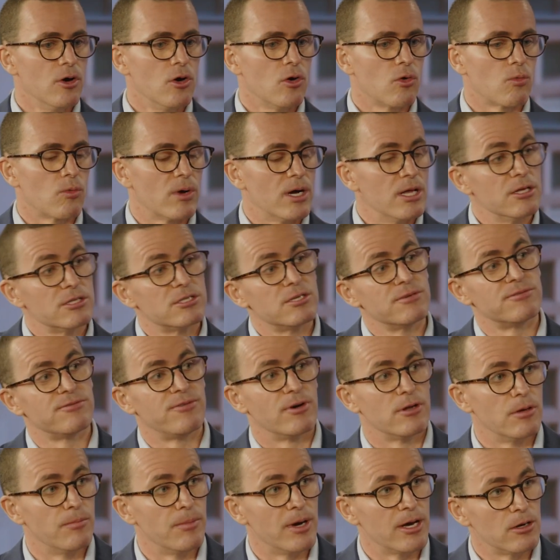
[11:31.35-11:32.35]
relative
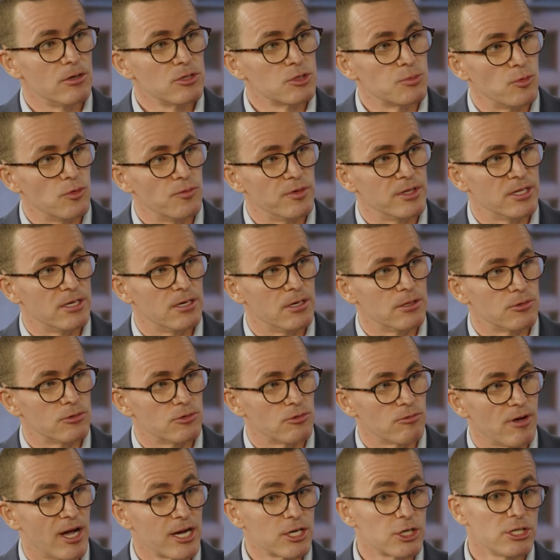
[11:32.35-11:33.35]
fundamentals moving the other
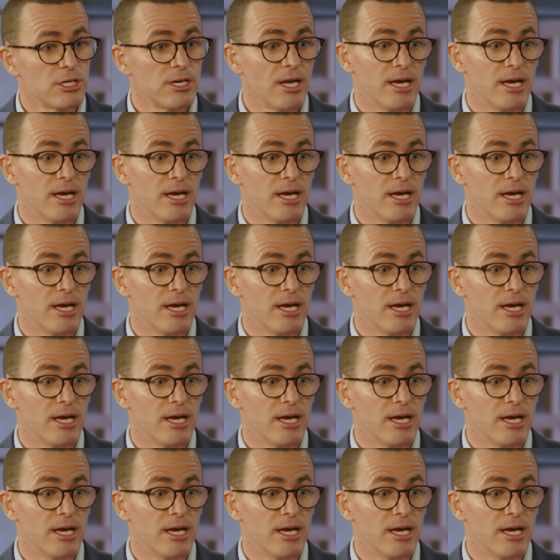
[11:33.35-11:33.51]
direction.